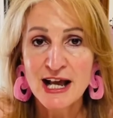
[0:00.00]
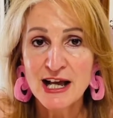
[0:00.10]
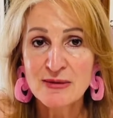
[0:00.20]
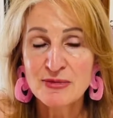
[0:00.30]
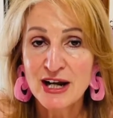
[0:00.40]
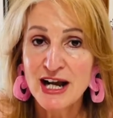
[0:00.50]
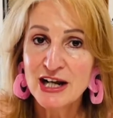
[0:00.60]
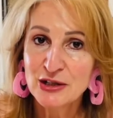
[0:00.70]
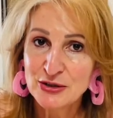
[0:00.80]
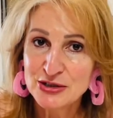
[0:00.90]
But I
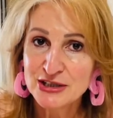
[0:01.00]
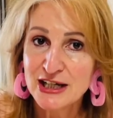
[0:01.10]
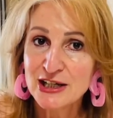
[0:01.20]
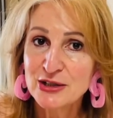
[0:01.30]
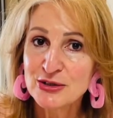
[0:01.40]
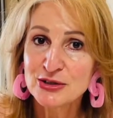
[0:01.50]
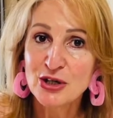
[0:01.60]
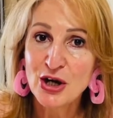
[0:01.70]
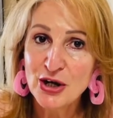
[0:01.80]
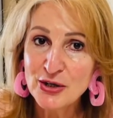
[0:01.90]
learned the
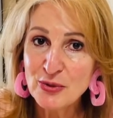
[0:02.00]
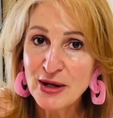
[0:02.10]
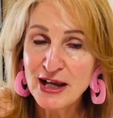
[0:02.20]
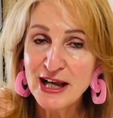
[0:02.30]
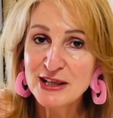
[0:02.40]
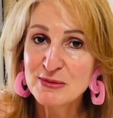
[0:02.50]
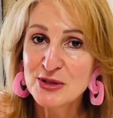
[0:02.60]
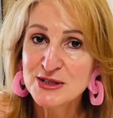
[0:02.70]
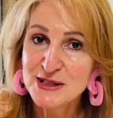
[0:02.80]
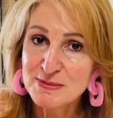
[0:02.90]
hard way and the
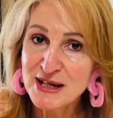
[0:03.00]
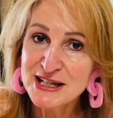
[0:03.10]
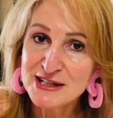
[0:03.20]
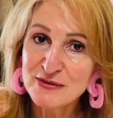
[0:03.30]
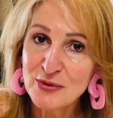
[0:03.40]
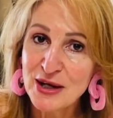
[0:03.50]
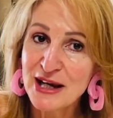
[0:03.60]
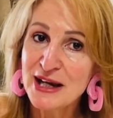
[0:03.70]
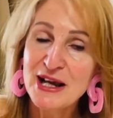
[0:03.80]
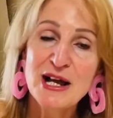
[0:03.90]
most expensive
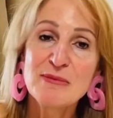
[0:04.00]
way,